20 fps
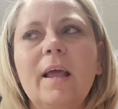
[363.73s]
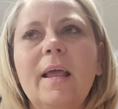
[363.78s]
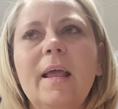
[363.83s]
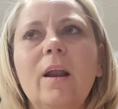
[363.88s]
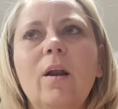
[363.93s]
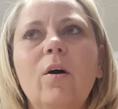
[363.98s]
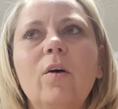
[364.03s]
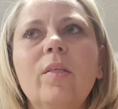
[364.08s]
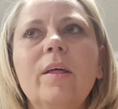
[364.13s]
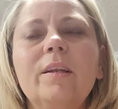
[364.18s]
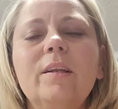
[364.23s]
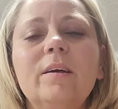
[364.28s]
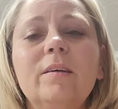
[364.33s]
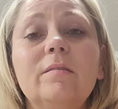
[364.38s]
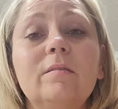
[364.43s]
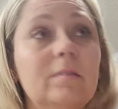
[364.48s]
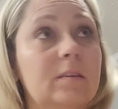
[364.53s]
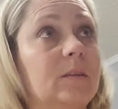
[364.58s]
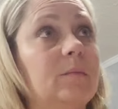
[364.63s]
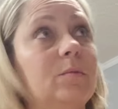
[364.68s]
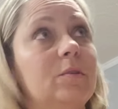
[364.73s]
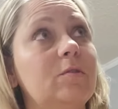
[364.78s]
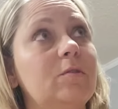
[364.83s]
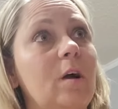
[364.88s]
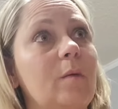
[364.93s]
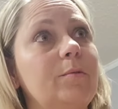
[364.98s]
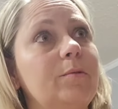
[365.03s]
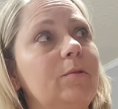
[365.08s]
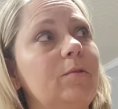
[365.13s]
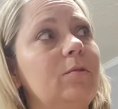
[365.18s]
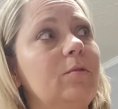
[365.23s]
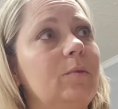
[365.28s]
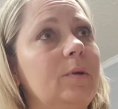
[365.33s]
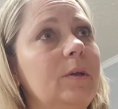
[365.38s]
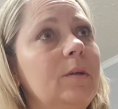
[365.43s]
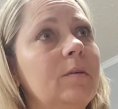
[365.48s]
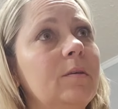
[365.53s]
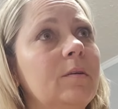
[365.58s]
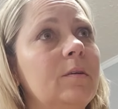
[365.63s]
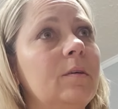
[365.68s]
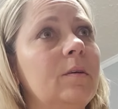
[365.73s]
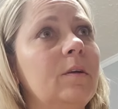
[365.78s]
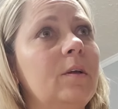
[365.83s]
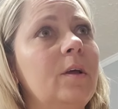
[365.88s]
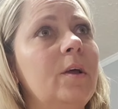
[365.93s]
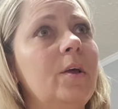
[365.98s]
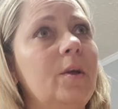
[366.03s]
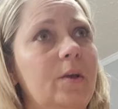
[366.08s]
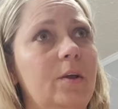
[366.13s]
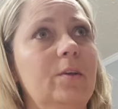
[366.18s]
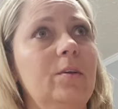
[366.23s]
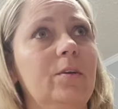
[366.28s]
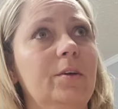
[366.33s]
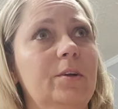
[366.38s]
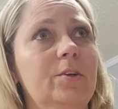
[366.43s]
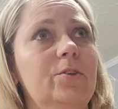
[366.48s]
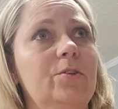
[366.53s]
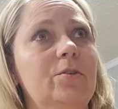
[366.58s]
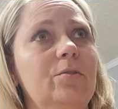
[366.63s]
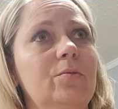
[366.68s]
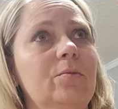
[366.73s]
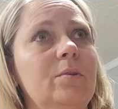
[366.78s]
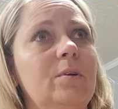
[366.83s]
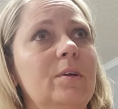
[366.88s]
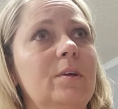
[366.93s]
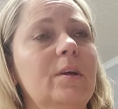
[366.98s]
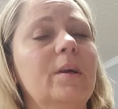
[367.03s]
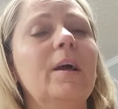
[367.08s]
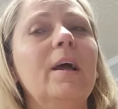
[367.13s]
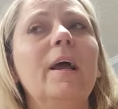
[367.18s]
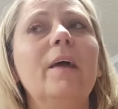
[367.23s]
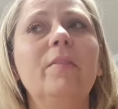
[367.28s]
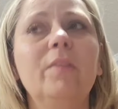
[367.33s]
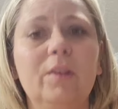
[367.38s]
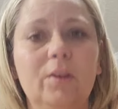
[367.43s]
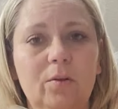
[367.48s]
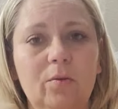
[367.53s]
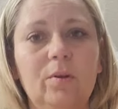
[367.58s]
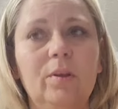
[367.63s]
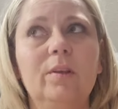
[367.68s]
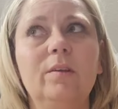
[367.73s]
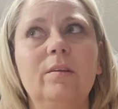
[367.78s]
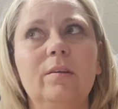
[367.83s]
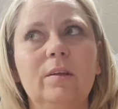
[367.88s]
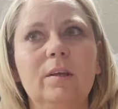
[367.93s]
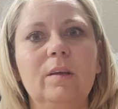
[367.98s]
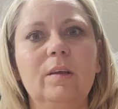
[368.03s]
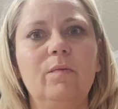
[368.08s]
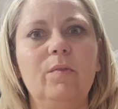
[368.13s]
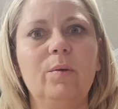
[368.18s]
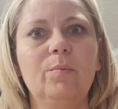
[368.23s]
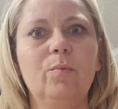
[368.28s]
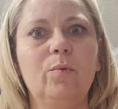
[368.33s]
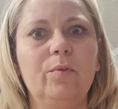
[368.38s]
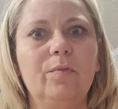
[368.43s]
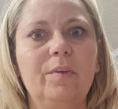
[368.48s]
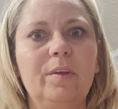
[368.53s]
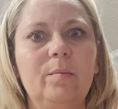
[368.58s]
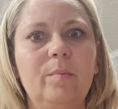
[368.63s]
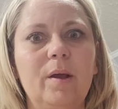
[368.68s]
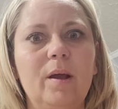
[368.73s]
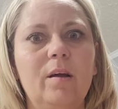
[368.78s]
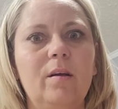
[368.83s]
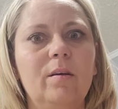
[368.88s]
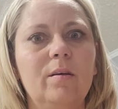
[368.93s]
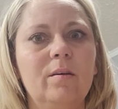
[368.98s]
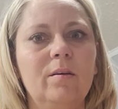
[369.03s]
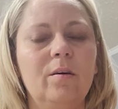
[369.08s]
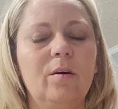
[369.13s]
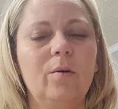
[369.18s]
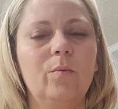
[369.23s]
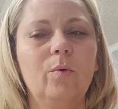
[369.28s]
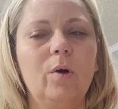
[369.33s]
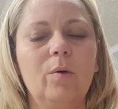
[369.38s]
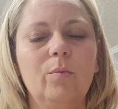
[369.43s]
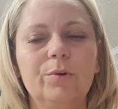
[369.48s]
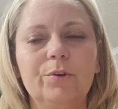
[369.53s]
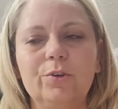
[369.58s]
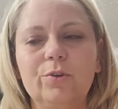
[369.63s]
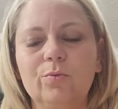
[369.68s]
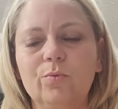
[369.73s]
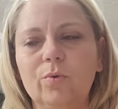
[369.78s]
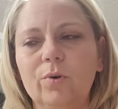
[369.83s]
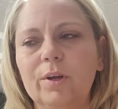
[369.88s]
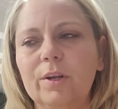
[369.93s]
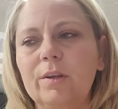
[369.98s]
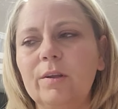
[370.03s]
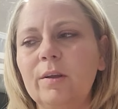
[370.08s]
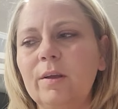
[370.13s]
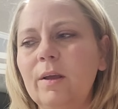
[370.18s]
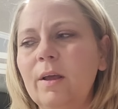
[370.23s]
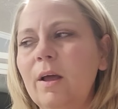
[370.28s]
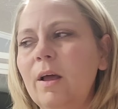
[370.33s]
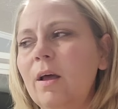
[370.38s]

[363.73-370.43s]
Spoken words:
And all that does is get them to stop what they're doing and look at you, and then you can give them more feedback on what you want.